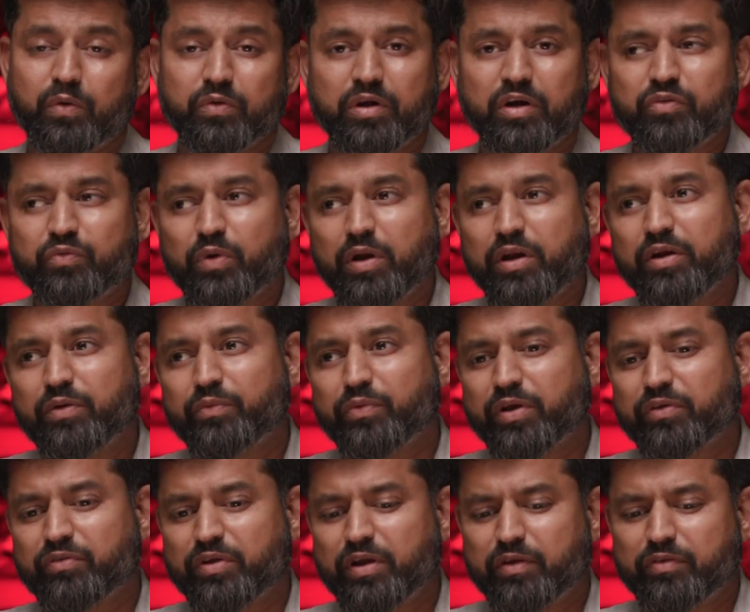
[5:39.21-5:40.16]
Oh, that's very
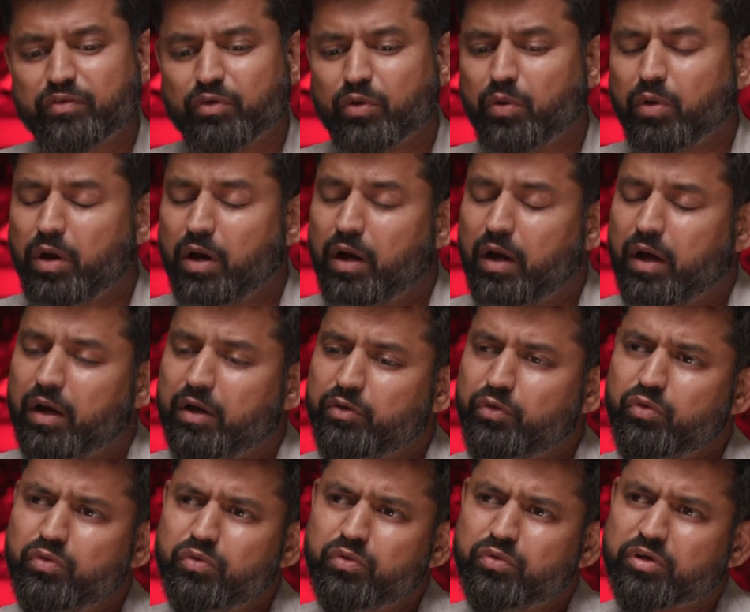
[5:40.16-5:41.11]
interesting. So yeah.
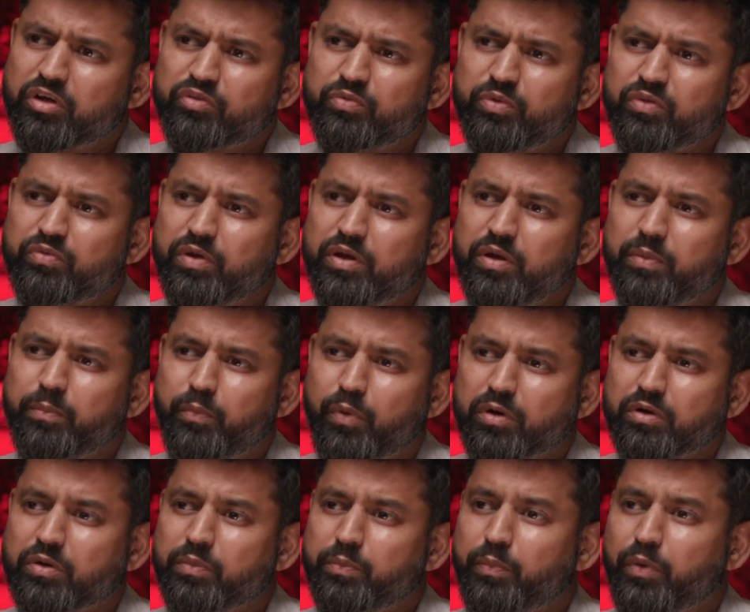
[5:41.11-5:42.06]
you, you touched base very
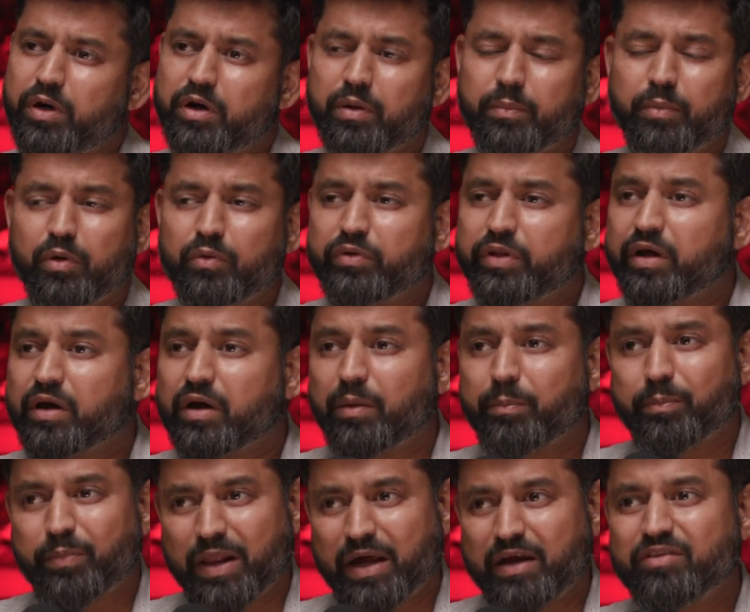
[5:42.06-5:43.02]
important point about the
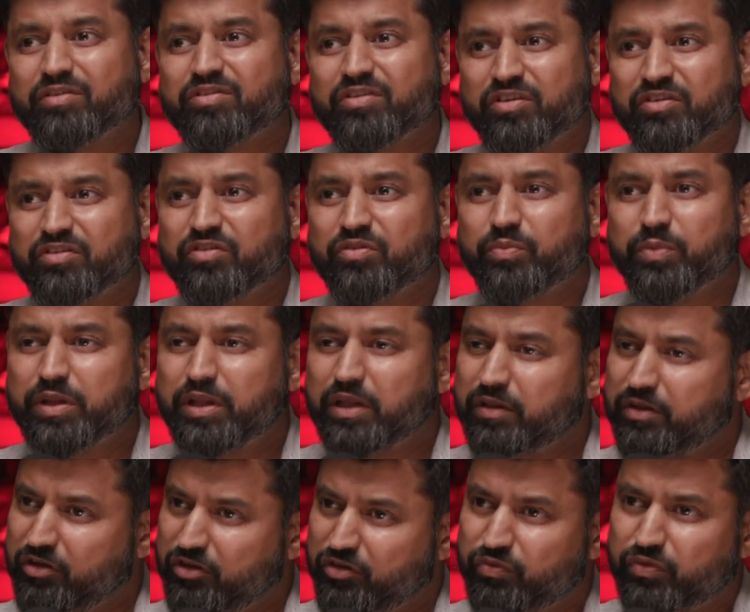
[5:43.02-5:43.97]
compliances
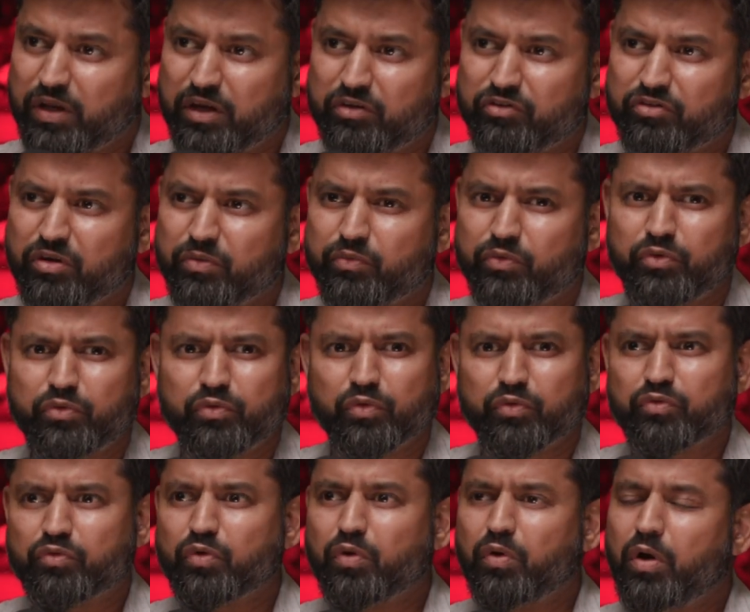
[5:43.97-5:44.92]
within these financial free
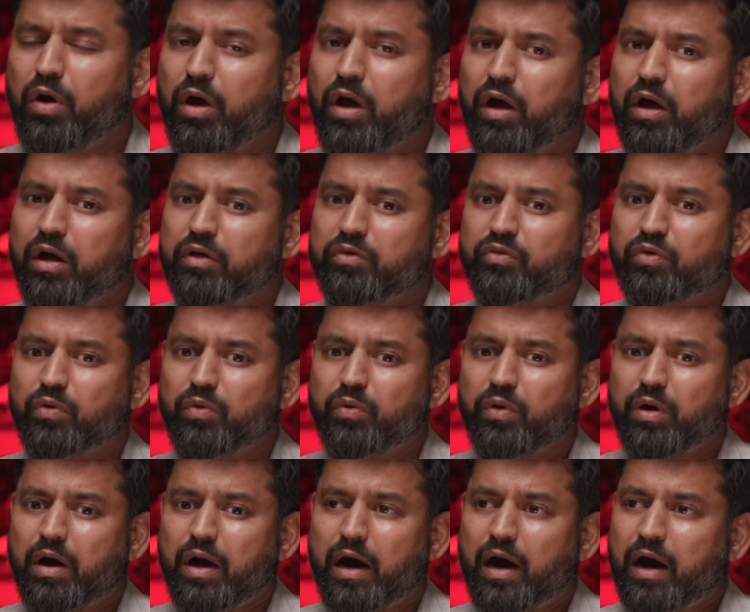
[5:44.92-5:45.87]
zones. So
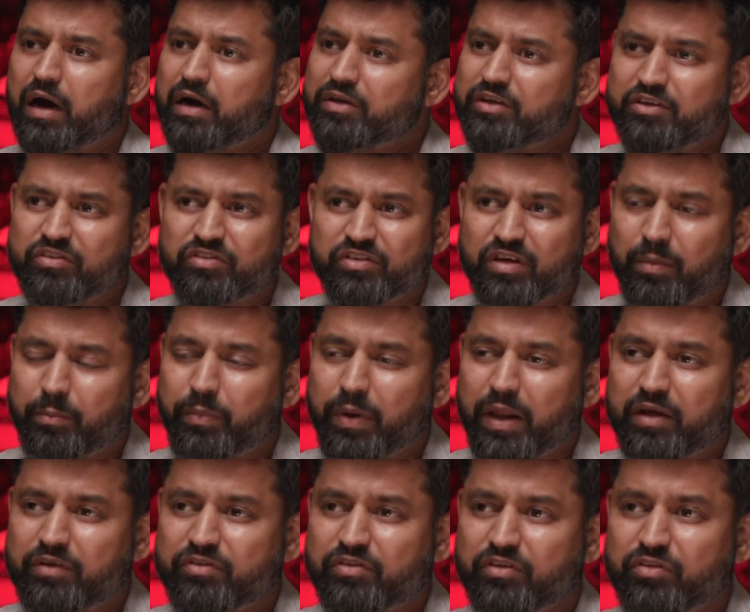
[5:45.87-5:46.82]
so are these
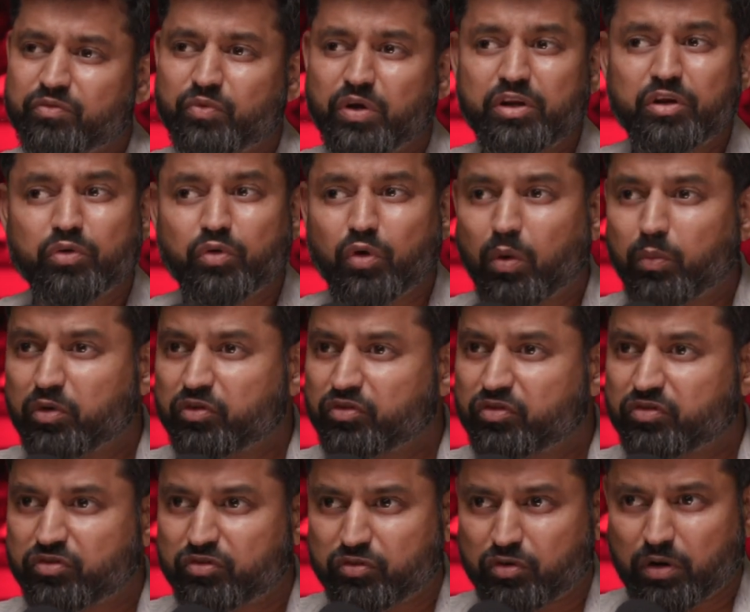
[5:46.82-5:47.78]
compliances very
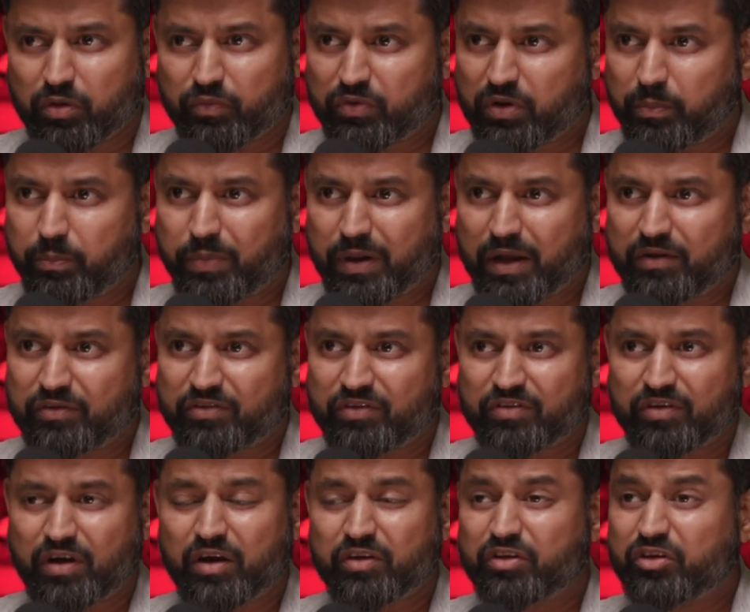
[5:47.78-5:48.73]
robust sort of
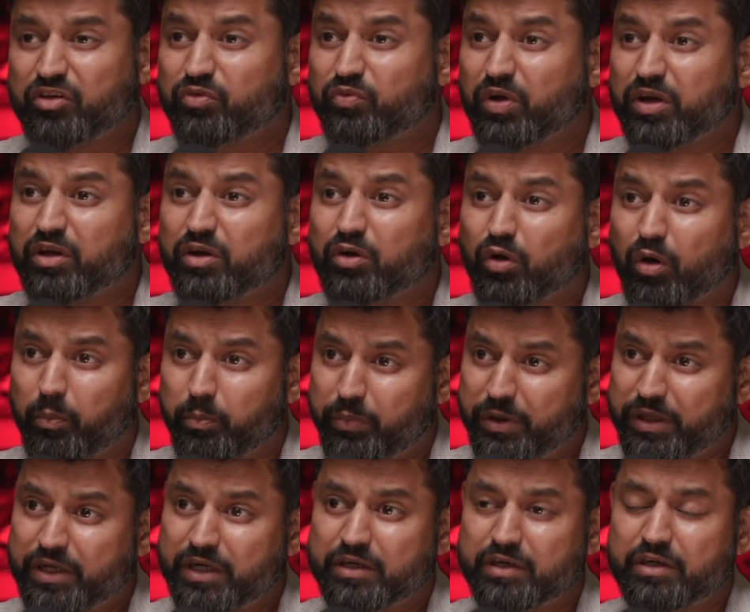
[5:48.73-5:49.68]
compliances? Are these very
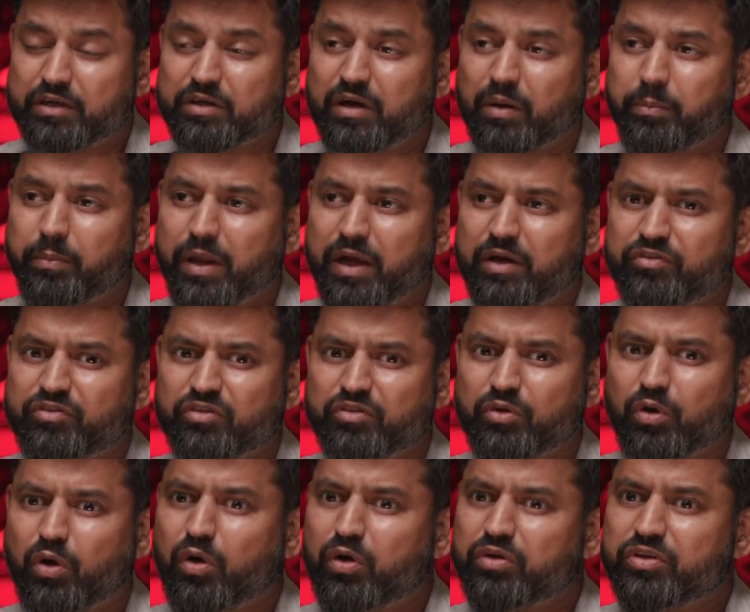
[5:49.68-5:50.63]
complicated compliances,
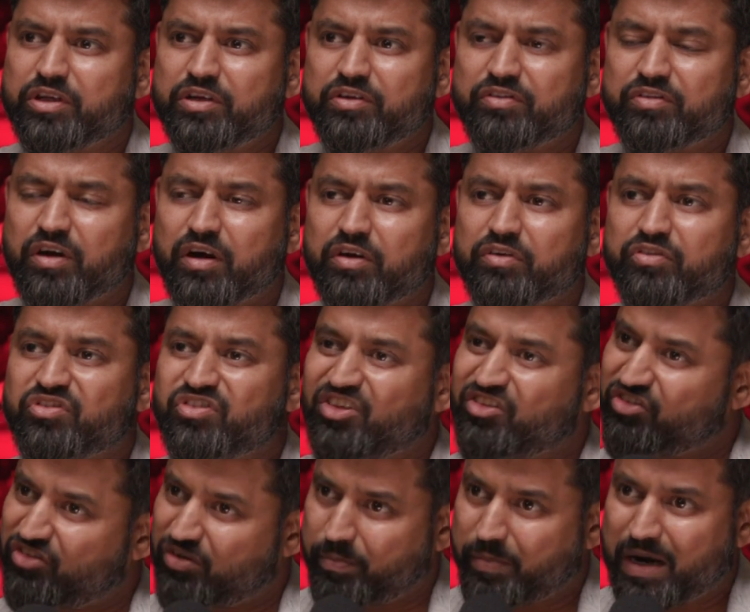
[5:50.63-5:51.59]
or these are
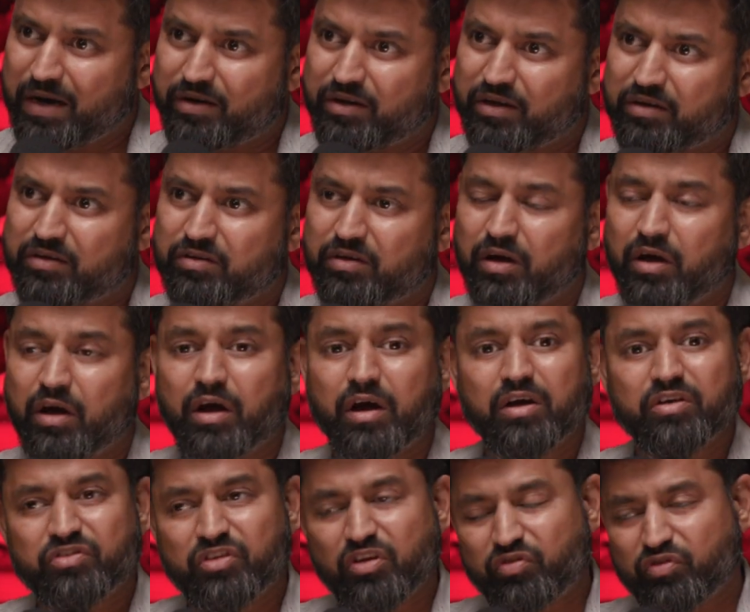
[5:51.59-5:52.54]
systematic,
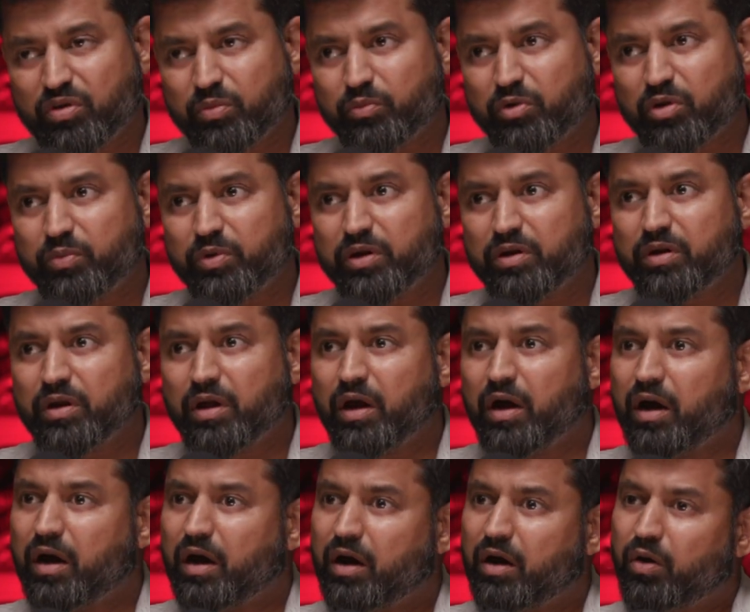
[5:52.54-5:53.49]
system driven,
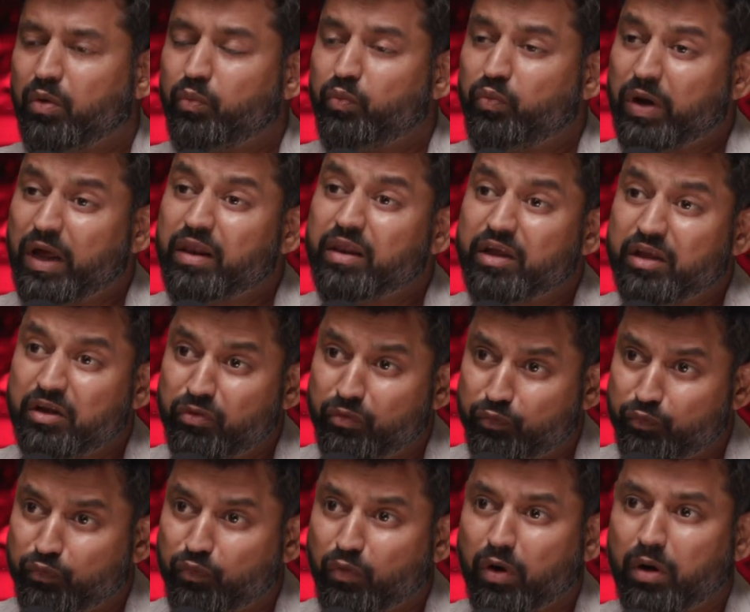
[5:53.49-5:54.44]
uh, well
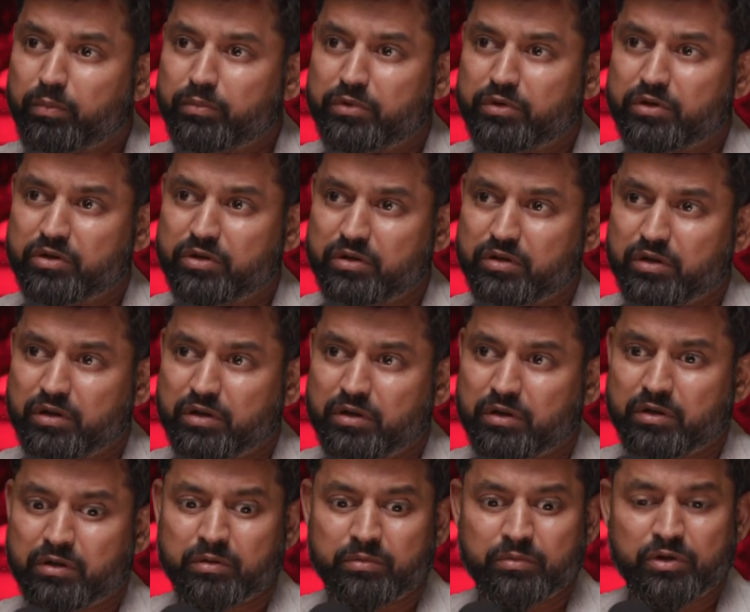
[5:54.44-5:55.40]
informed,
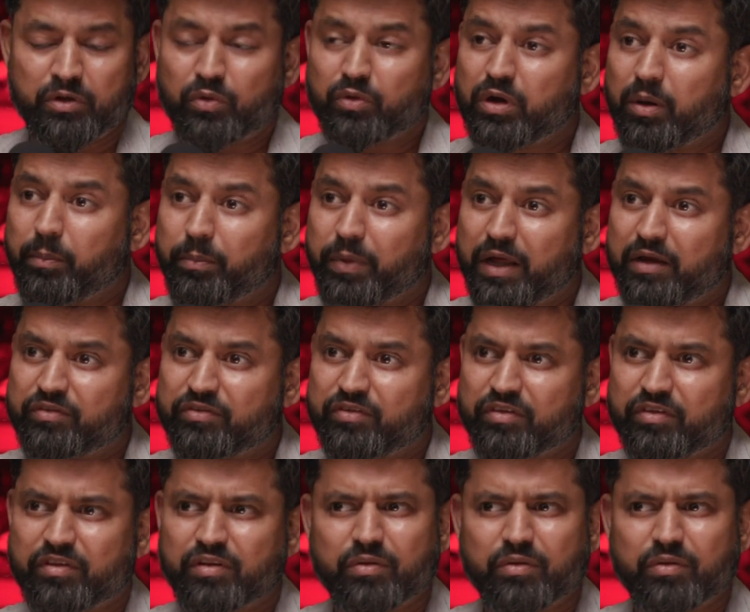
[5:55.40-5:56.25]
uh, you know, compliances?